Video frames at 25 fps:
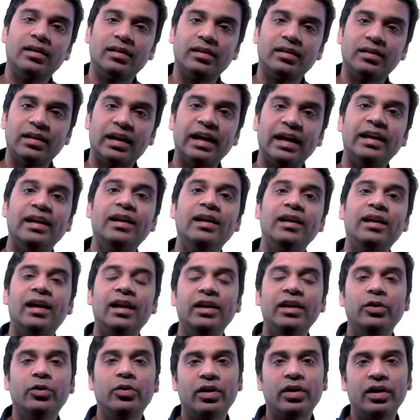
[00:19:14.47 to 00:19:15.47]
Thailand
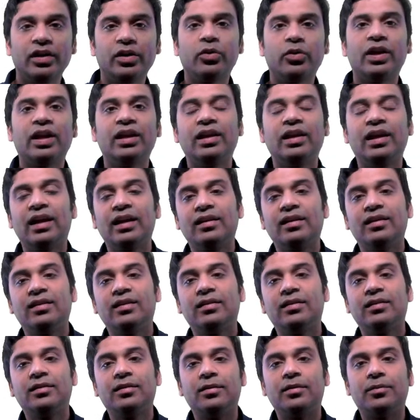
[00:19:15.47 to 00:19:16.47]
and you can get
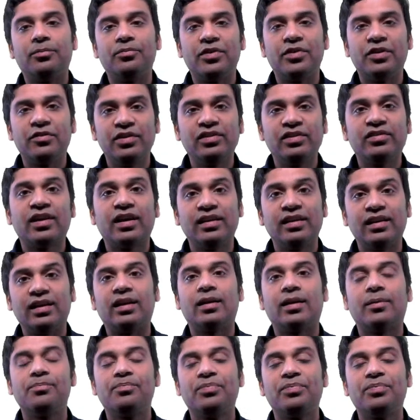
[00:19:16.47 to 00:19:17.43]
the visa there.